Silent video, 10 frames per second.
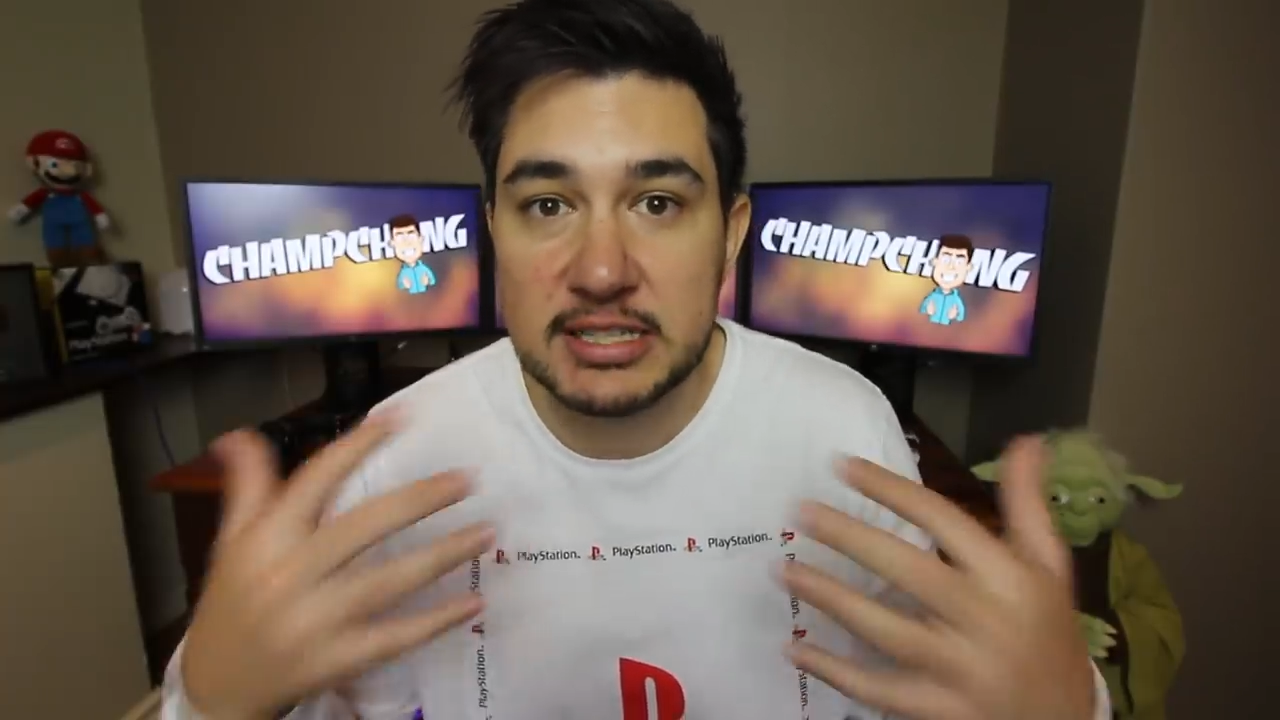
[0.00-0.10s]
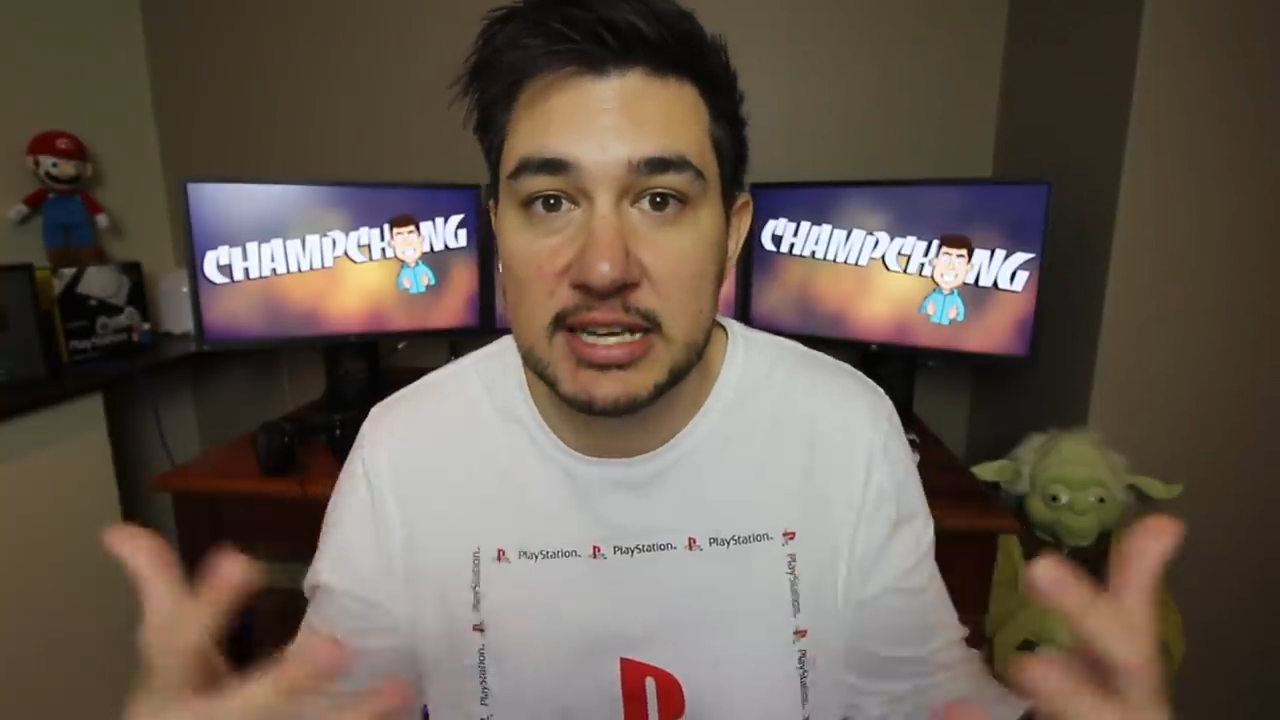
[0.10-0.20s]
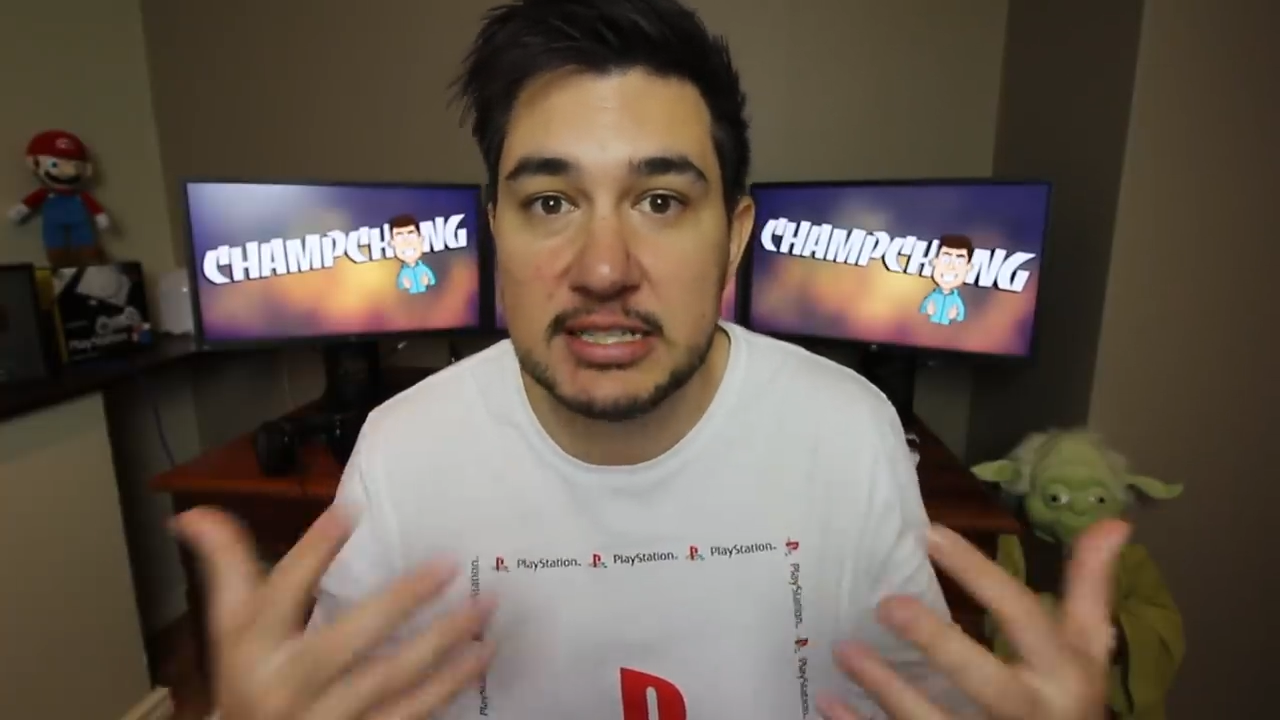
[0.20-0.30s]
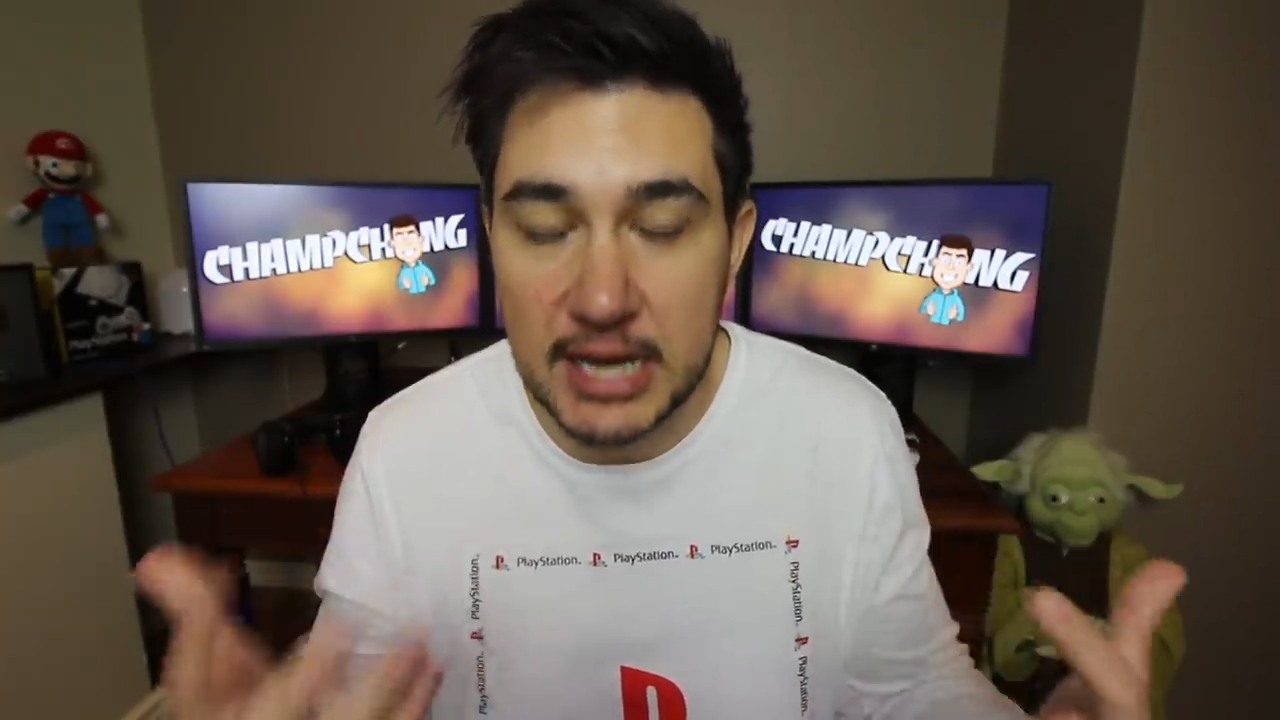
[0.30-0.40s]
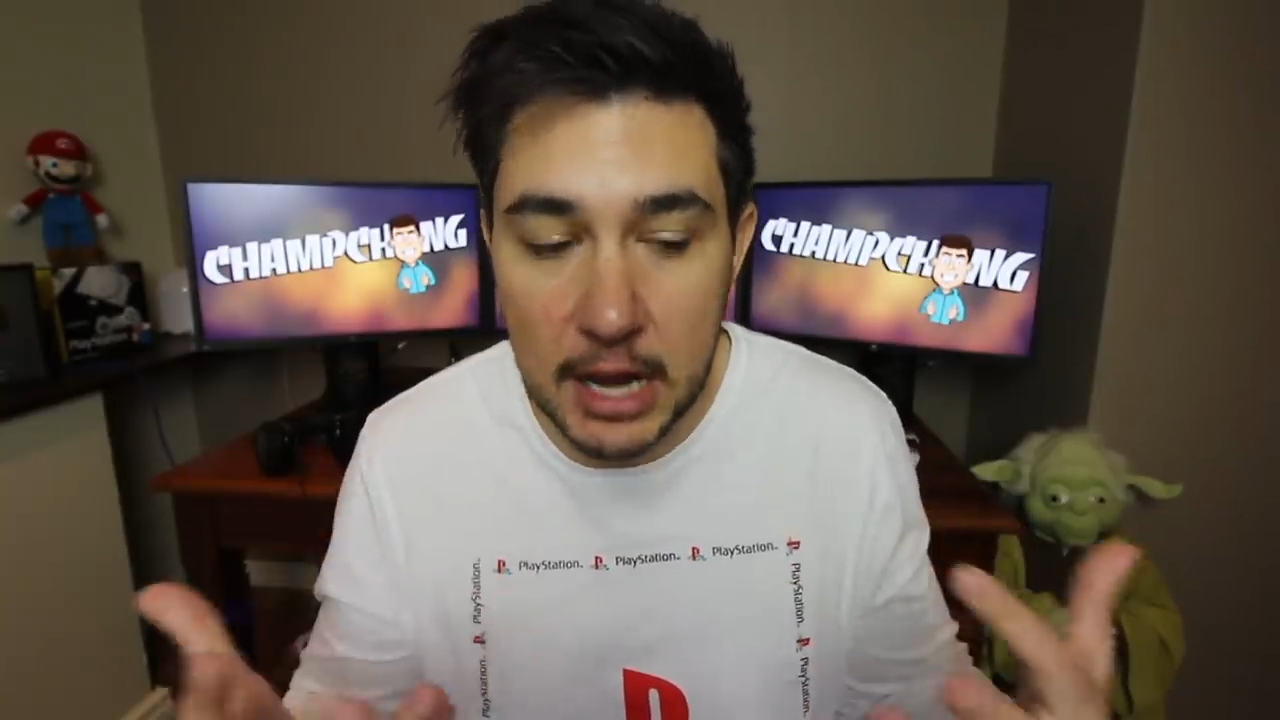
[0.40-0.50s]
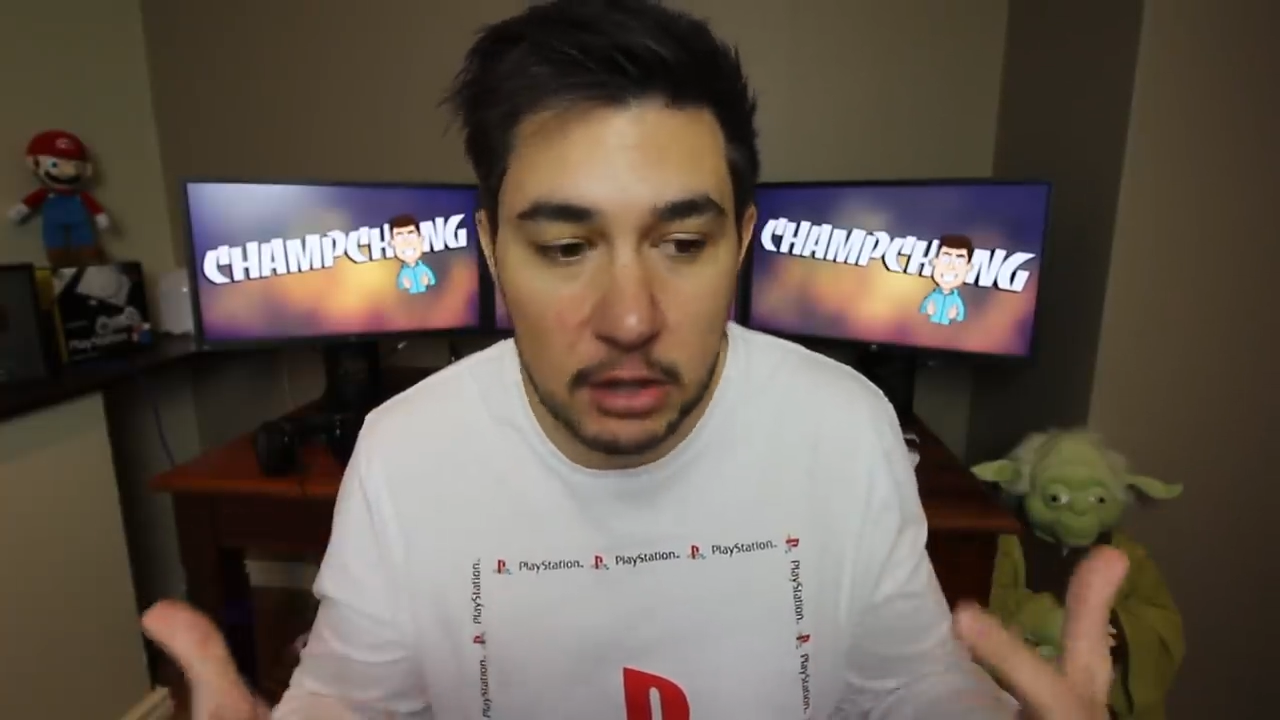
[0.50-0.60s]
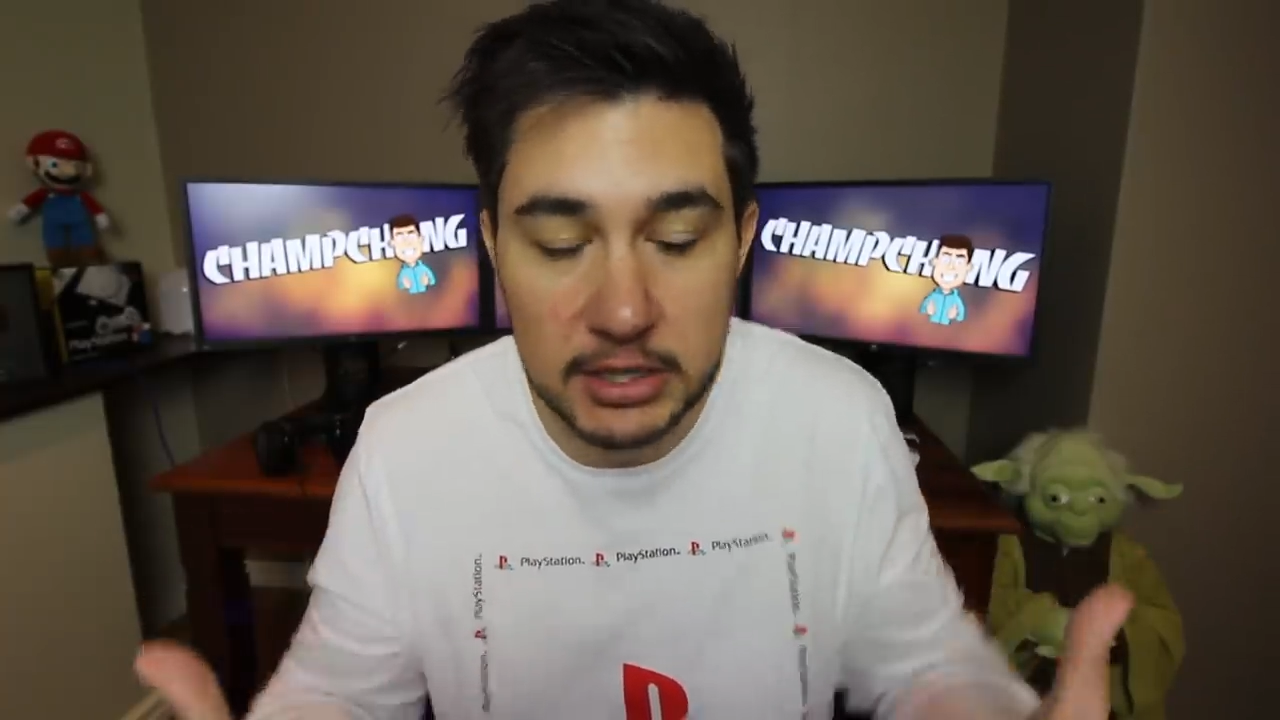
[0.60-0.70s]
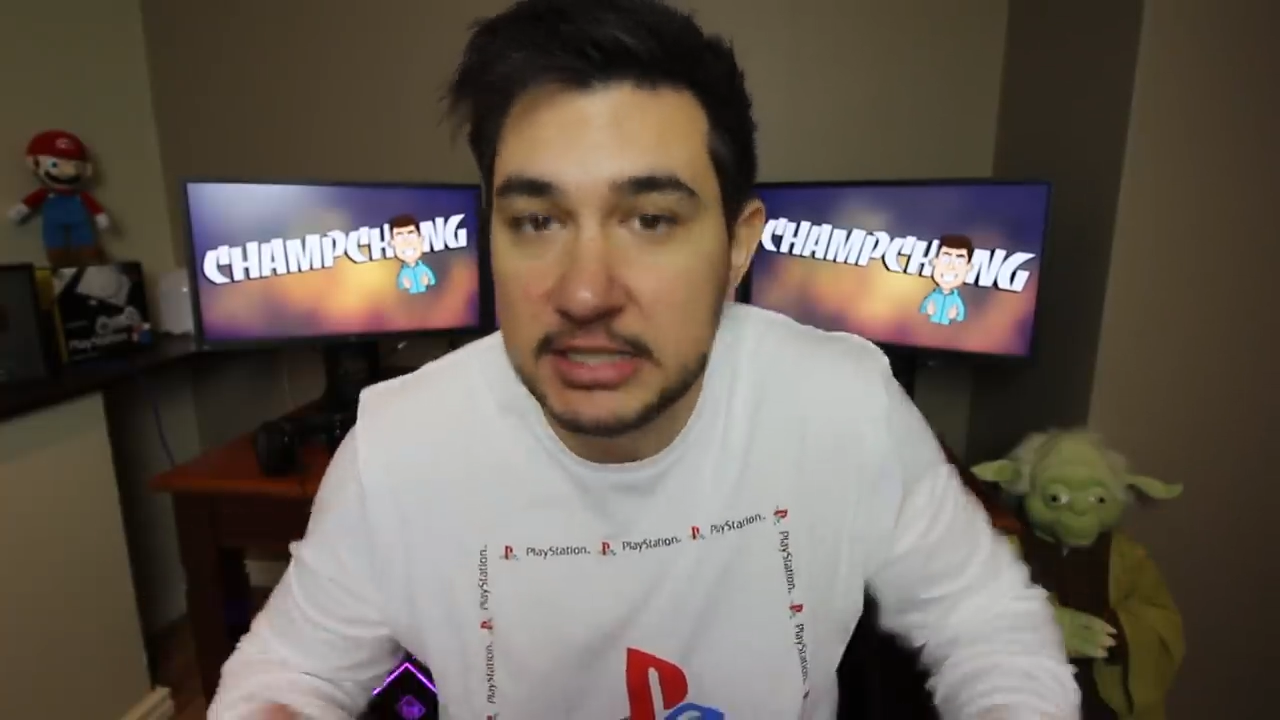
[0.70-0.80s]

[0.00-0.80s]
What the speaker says: they tell